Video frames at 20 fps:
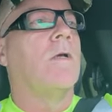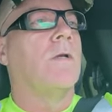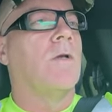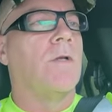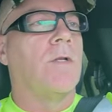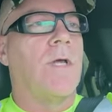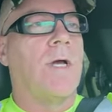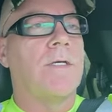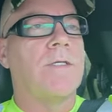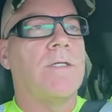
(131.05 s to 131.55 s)

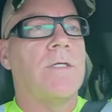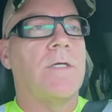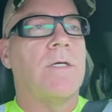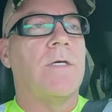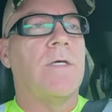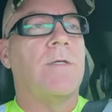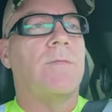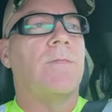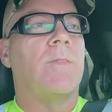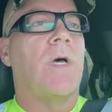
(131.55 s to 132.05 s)
Good luck to
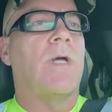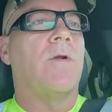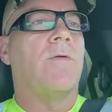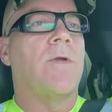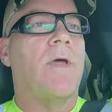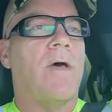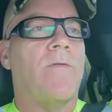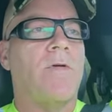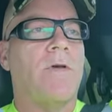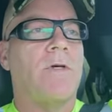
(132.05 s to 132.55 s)
you. I
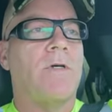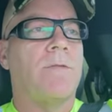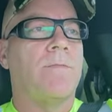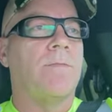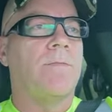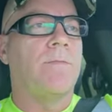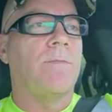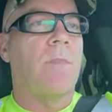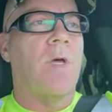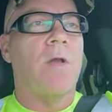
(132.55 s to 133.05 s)
don't have a
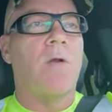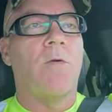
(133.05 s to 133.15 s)
I